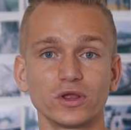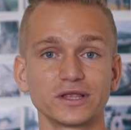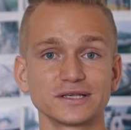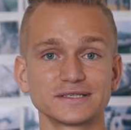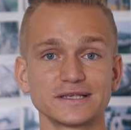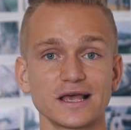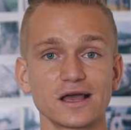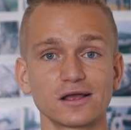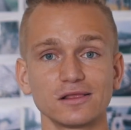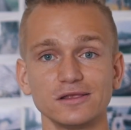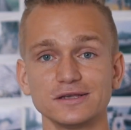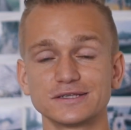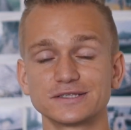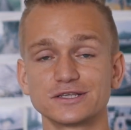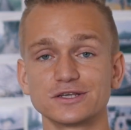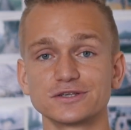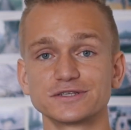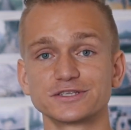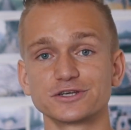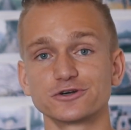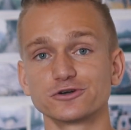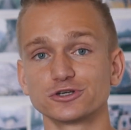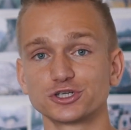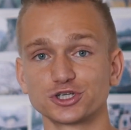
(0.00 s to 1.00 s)
what exactly is the
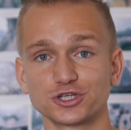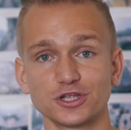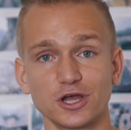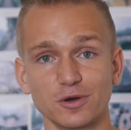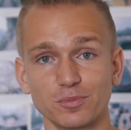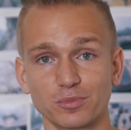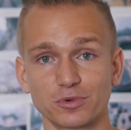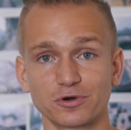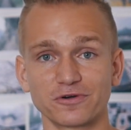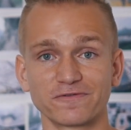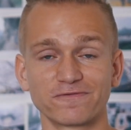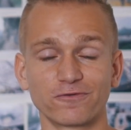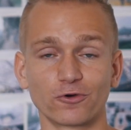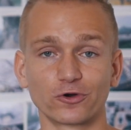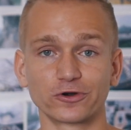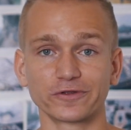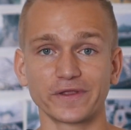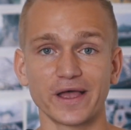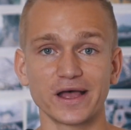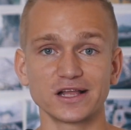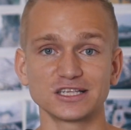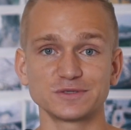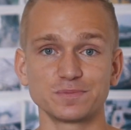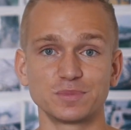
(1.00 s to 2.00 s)
search number for
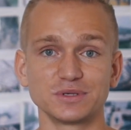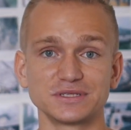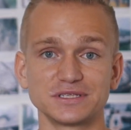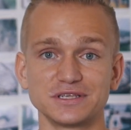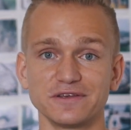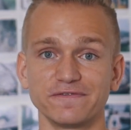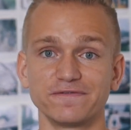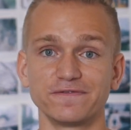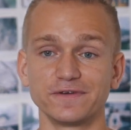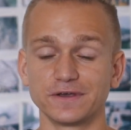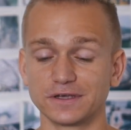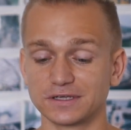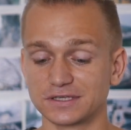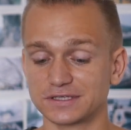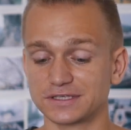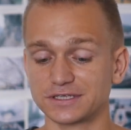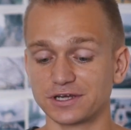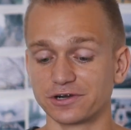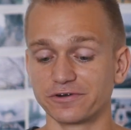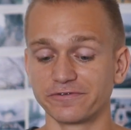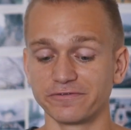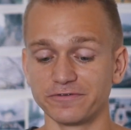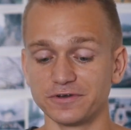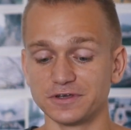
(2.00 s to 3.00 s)
that specific
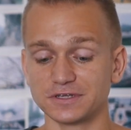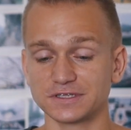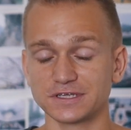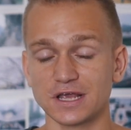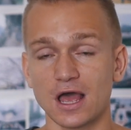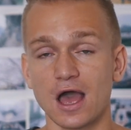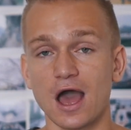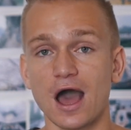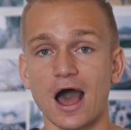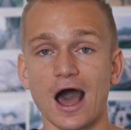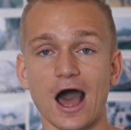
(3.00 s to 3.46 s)
service?